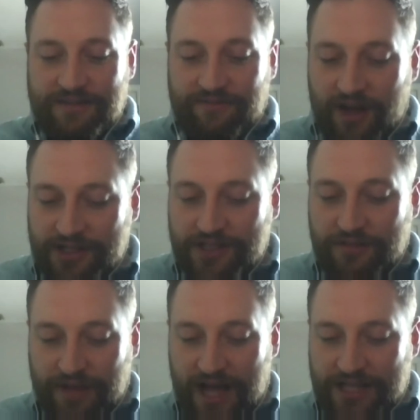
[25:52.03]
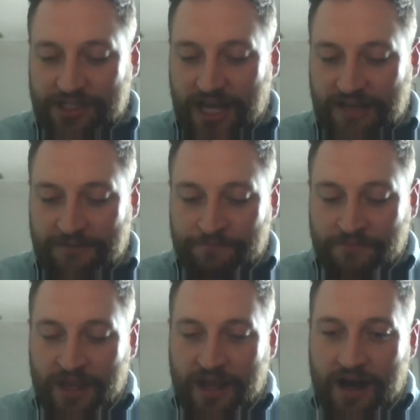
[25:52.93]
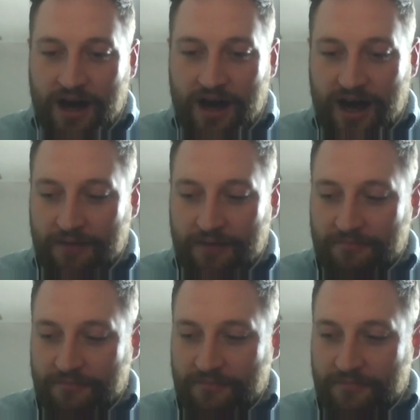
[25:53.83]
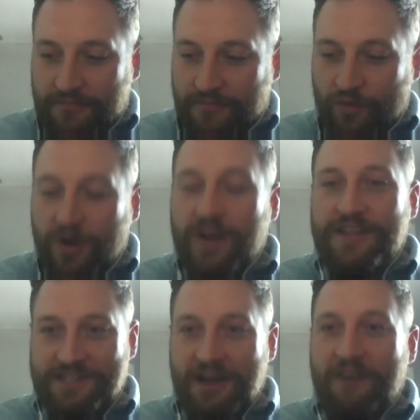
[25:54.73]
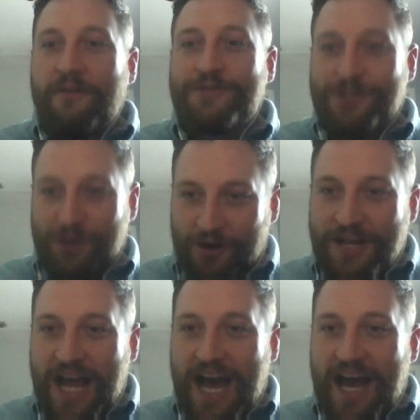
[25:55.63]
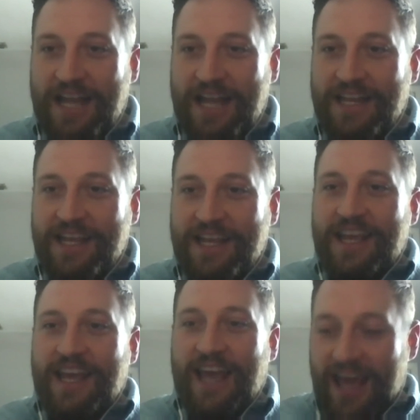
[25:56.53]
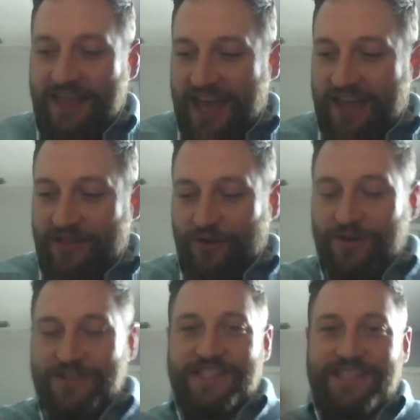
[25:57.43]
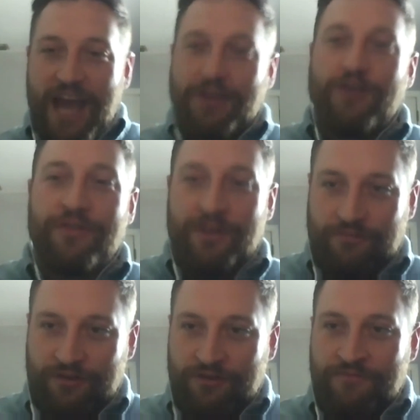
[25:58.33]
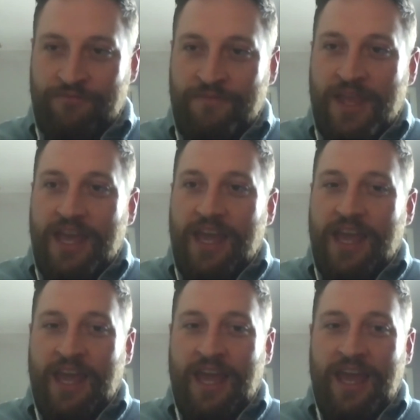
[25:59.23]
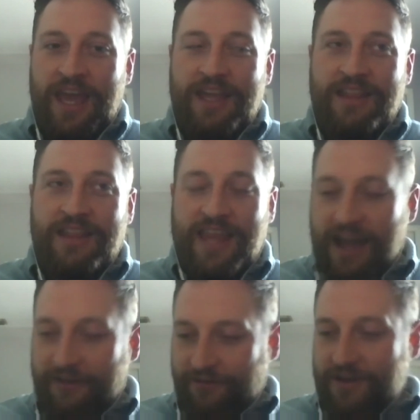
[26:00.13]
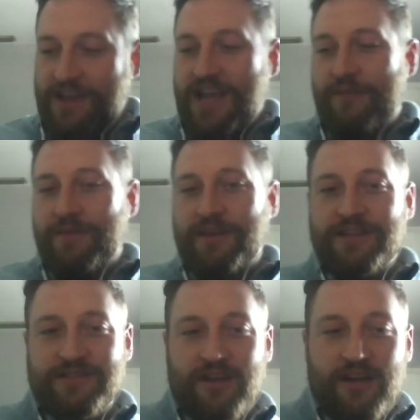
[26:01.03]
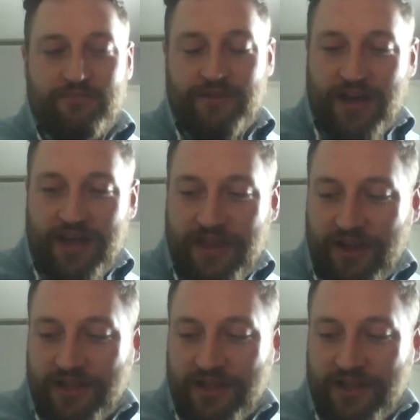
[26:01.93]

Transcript: launching the blockchain, one of the cell phones turned on, and then there was this echo in the room. And they got freaked out because they thought